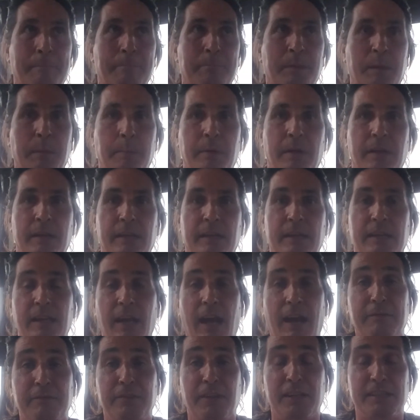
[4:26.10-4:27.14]
But
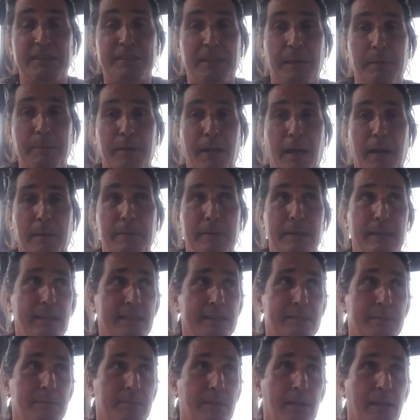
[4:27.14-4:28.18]
I've done some comedy in
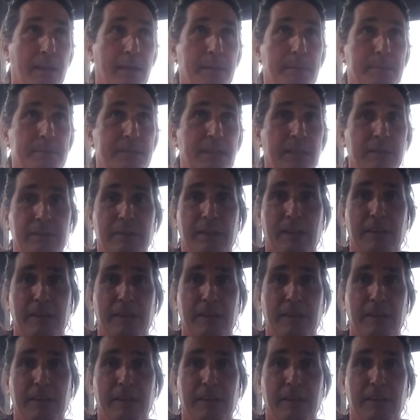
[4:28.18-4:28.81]
some clubs here and there.